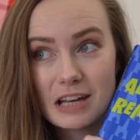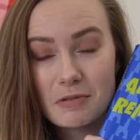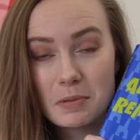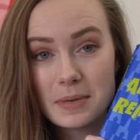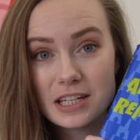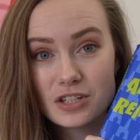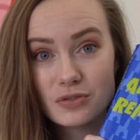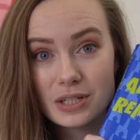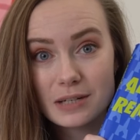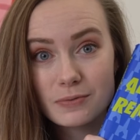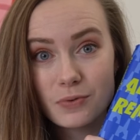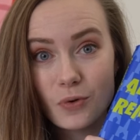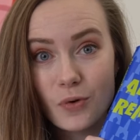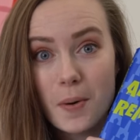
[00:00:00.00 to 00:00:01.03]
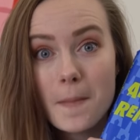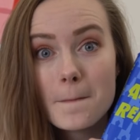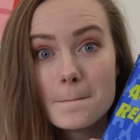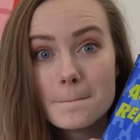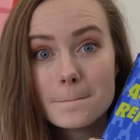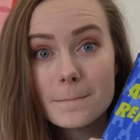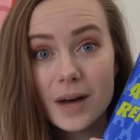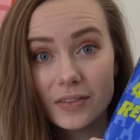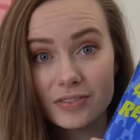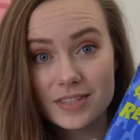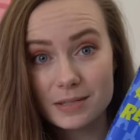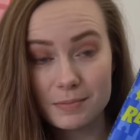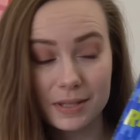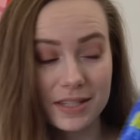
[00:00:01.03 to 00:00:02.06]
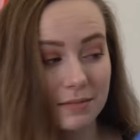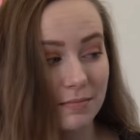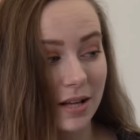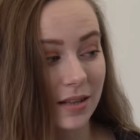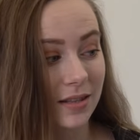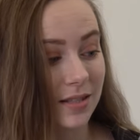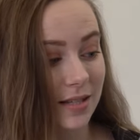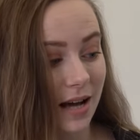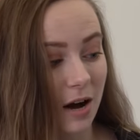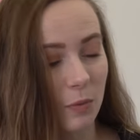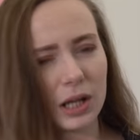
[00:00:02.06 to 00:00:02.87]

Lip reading: I've been meaning to read it for months and months and months now.